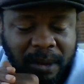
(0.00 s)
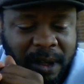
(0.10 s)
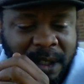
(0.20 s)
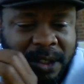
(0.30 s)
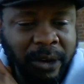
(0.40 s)

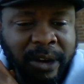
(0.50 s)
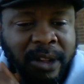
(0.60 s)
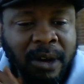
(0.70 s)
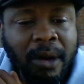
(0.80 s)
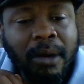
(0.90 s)

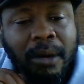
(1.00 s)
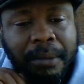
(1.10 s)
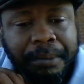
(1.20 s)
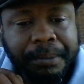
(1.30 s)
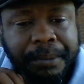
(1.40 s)
concerning the law,
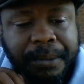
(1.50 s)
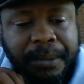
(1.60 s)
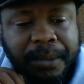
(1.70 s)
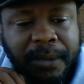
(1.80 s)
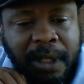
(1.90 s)

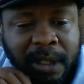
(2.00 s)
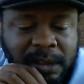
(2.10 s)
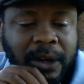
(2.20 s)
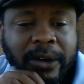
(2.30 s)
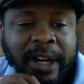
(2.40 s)

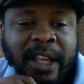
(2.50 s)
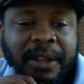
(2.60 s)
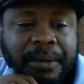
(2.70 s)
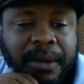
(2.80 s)
concerning it.